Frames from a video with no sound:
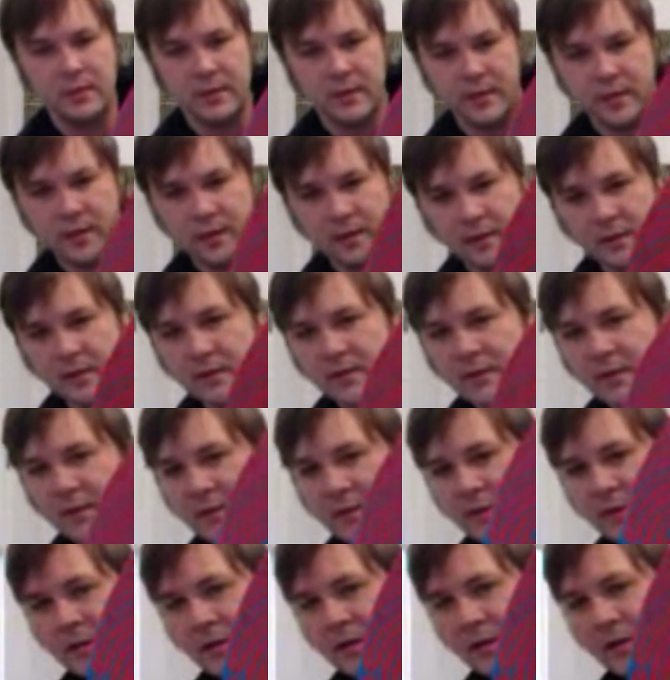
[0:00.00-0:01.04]
here.
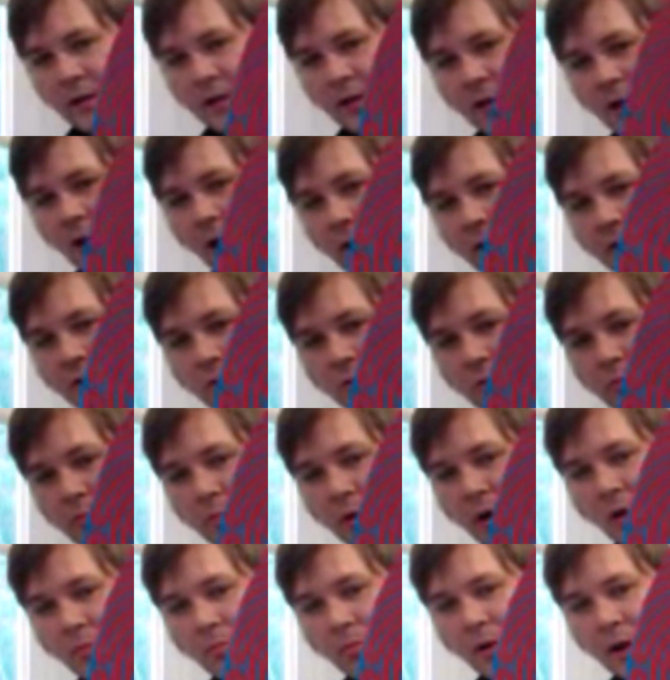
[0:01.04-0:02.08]
I call this one
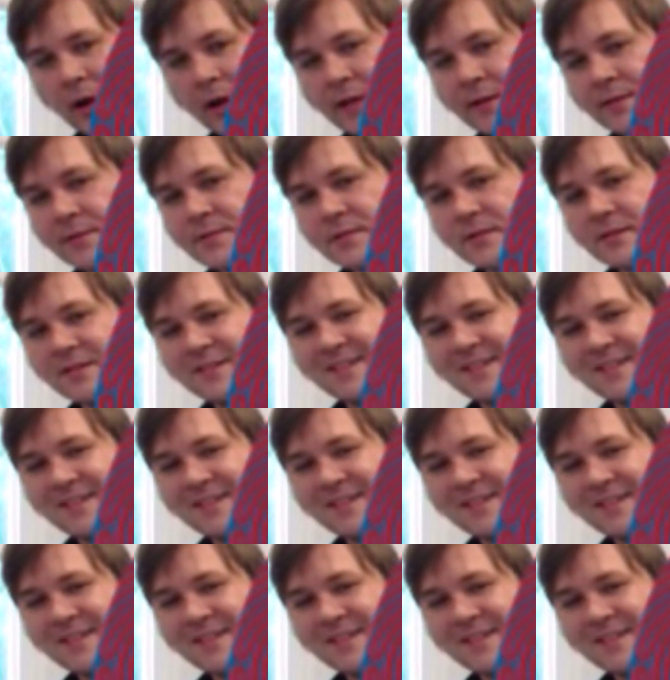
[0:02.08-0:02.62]
Bug Brains.